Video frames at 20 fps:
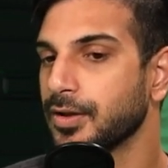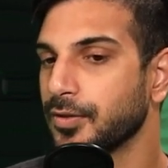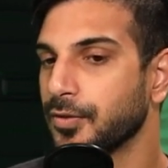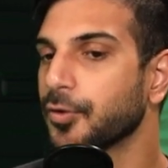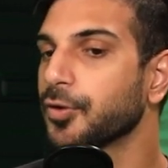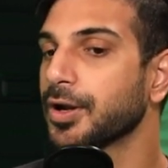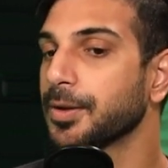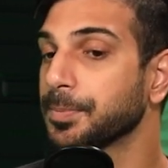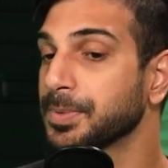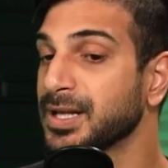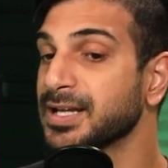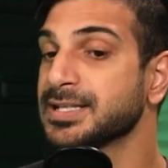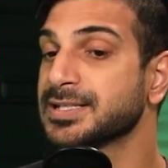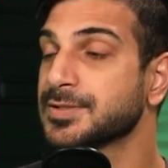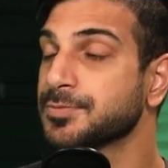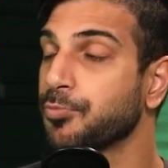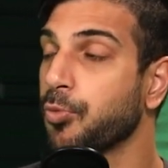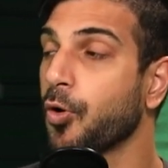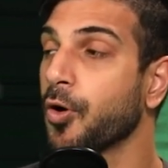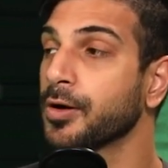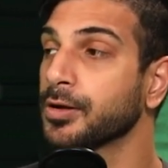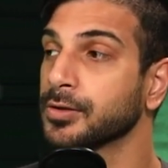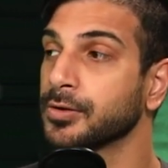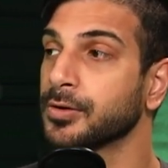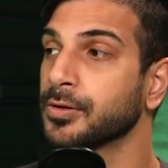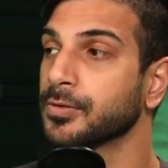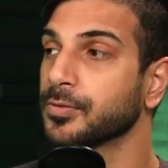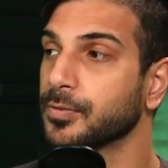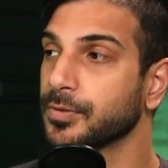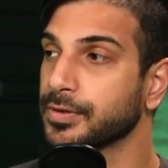They're gonna play
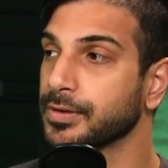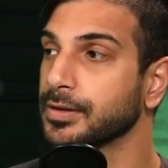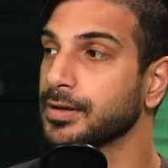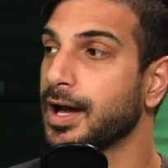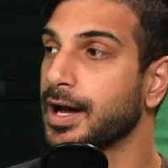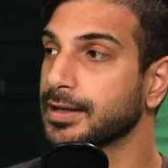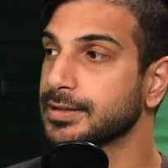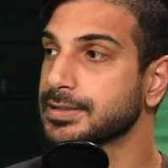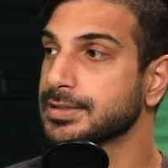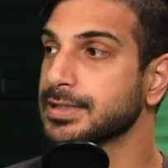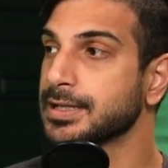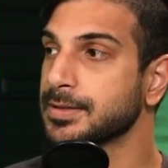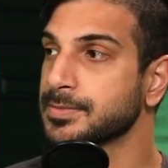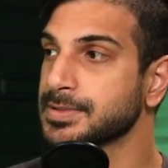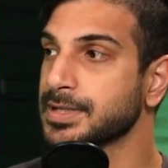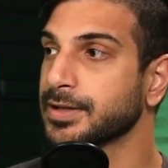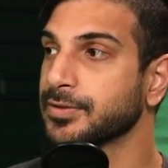spoiler with a lot of teams.